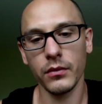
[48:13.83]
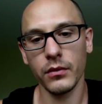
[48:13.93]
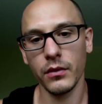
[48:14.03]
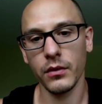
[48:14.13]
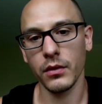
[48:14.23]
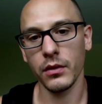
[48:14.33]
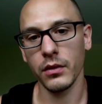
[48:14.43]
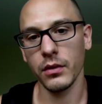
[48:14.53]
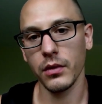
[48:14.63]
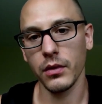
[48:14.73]

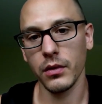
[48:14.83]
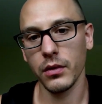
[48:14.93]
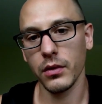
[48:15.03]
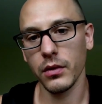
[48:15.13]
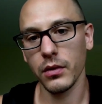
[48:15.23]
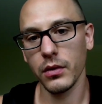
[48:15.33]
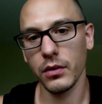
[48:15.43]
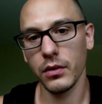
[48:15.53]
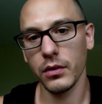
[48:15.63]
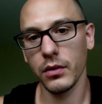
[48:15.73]

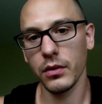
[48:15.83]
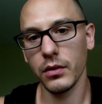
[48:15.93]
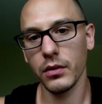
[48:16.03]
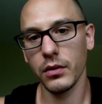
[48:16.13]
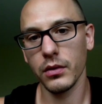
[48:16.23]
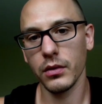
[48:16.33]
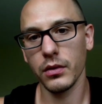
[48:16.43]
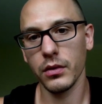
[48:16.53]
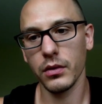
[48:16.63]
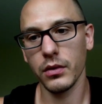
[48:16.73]

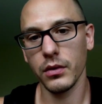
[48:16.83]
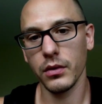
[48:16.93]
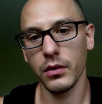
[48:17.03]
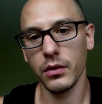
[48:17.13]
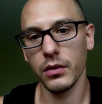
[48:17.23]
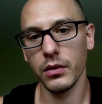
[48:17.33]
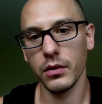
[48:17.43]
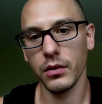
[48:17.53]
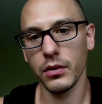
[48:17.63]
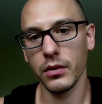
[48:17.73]

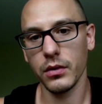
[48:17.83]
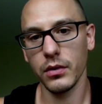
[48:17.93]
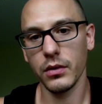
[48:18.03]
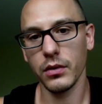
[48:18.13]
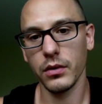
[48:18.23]
(silent)